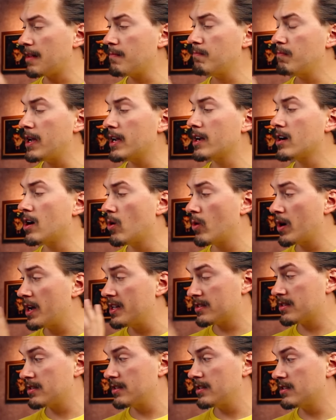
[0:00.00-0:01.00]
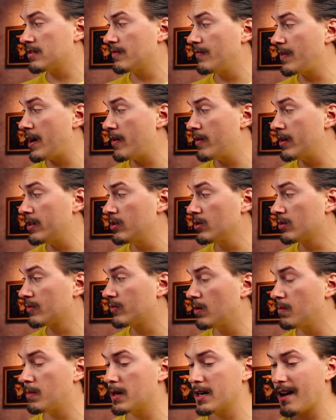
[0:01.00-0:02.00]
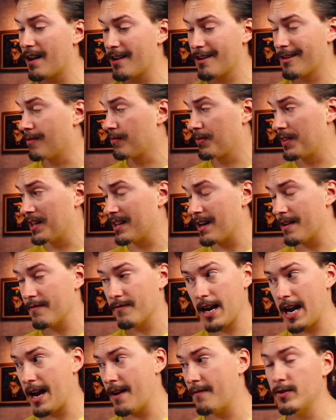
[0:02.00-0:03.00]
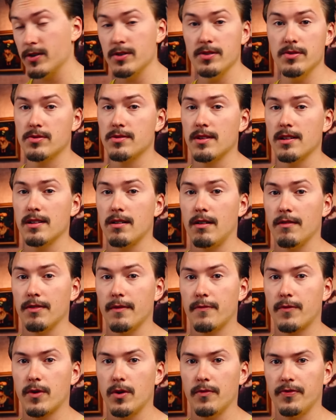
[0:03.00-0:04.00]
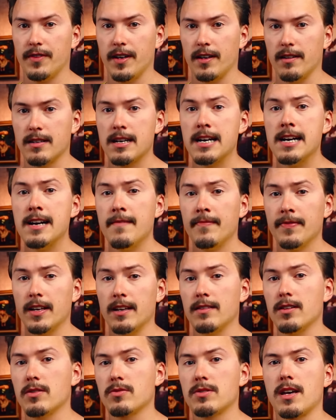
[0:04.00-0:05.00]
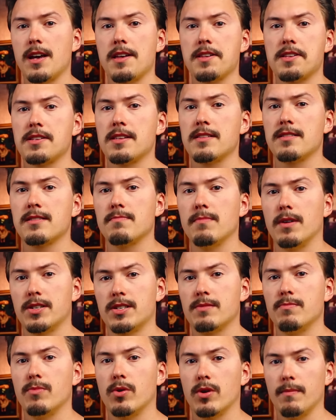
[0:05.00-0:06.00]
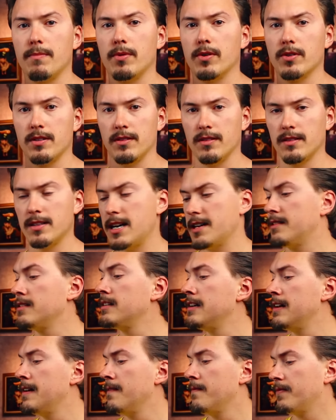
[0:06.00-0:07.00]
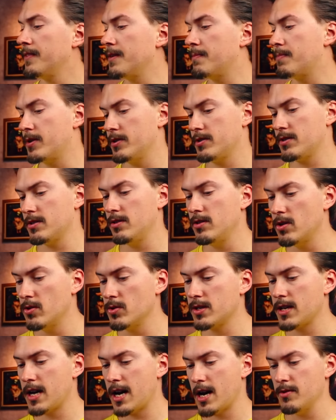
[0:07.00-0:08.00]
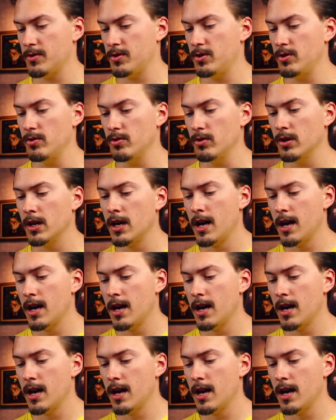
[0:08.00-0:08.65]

then Big O is very useful, but I don't think I've ever used it on the front end. In those cases, it's much more important that the person knows how to